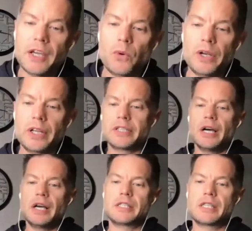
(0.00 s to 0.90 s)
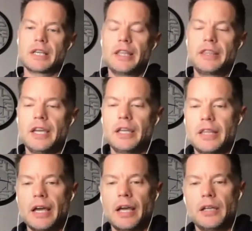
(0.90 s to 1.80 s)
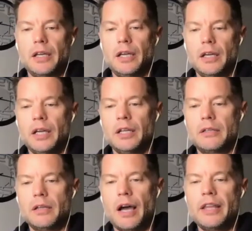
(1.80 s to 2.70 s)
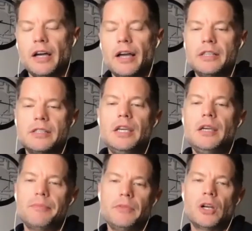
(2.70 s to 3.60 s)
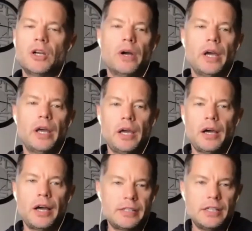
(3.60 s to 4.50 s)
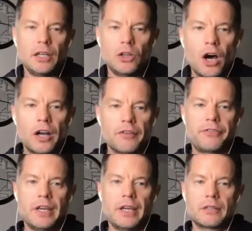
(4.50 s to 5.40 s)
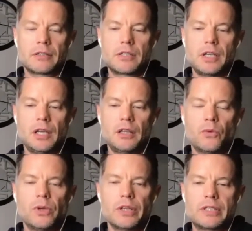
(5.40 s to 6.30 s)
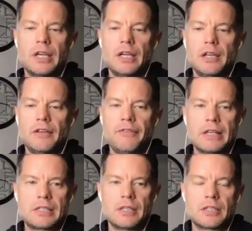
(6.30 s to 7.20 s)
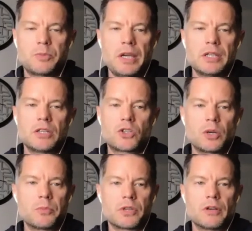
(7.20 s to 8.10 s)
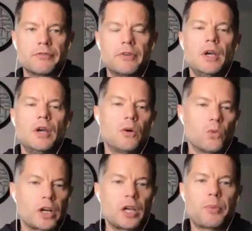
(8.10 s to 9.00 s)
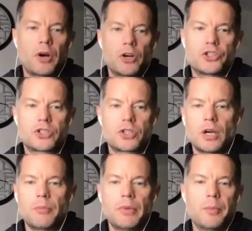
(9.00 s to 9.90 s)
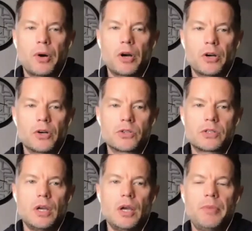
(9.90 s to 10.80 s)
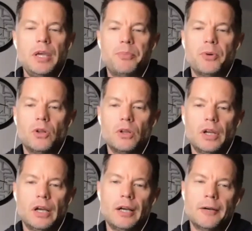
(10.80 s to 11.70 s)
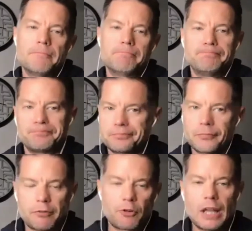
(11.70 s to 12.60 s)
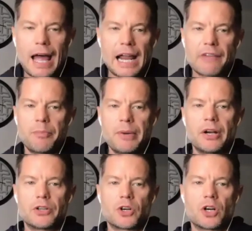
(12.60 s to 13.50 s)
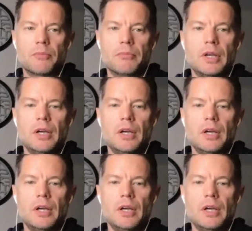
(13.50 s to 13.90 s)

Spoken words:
what it does is I think that I see a lot of things in the real estate investing space in terms of working partners, money partners, people, for lack of a better term,